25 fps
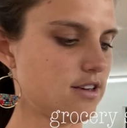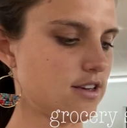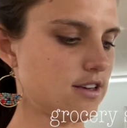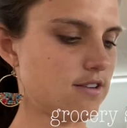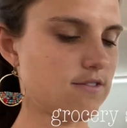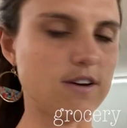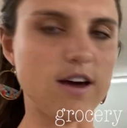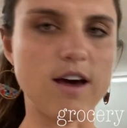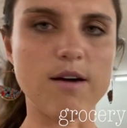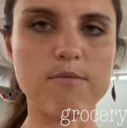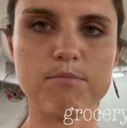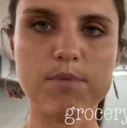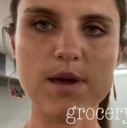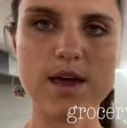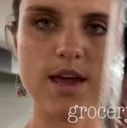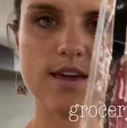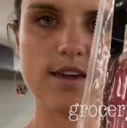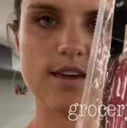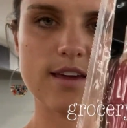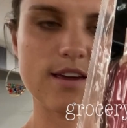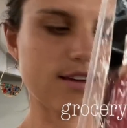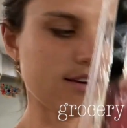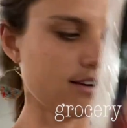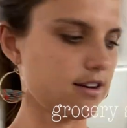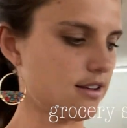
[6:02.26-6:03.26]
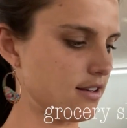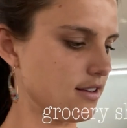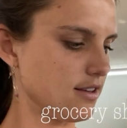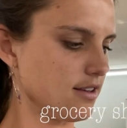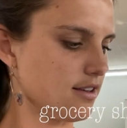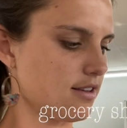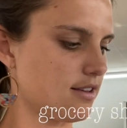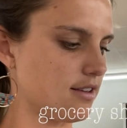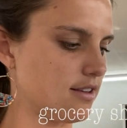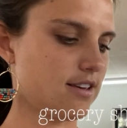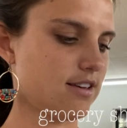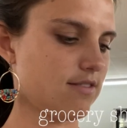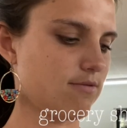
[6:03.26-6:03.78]
I've got bacon,
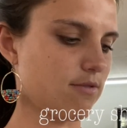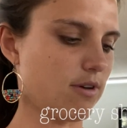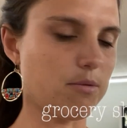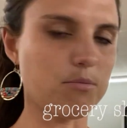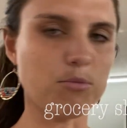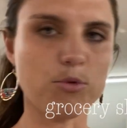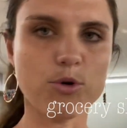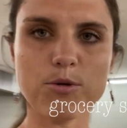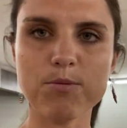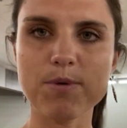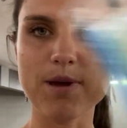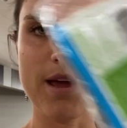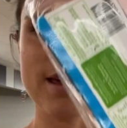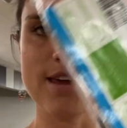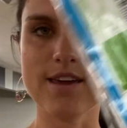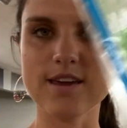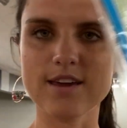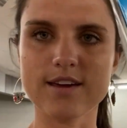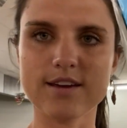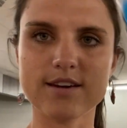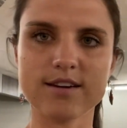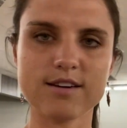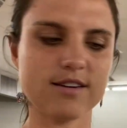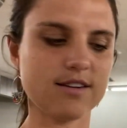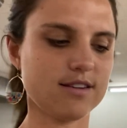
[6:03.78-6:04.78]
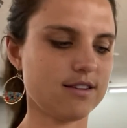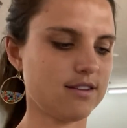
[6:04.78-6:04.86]
I've got more bacon,